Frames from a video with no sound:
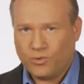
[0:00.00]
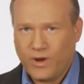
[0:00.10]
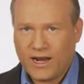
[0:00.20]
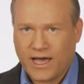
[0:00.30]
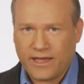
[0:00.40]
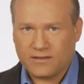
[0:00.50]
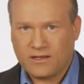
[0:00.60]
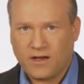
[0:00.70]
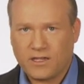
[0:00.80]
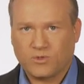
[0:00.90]
Red eye is
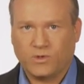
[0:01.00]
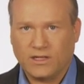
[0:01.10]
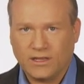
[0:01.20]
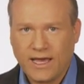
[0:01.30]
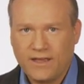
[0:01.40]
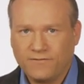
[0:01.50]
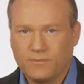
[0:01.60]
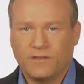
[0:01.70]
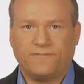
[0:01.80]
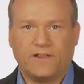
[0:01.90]
caused when the light
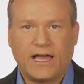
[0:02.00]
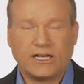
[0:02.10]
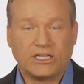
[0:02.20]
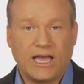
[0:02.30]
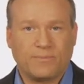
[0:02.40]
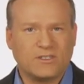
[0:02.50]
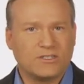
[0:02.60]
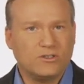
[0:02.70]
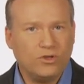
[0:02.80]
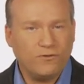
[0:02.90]
from the flash
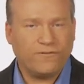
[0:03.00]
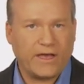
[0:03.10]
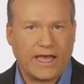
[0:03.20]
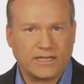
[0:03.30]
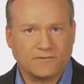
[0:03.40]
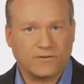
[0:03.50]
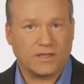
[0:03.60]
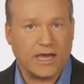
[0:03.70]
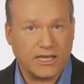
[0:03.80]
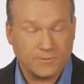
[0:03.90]
happens too fast for
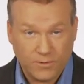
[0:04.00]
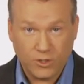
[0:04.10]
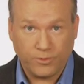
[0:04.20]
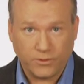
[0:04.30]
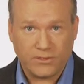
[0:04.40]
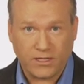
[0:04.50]
the eye's pupil to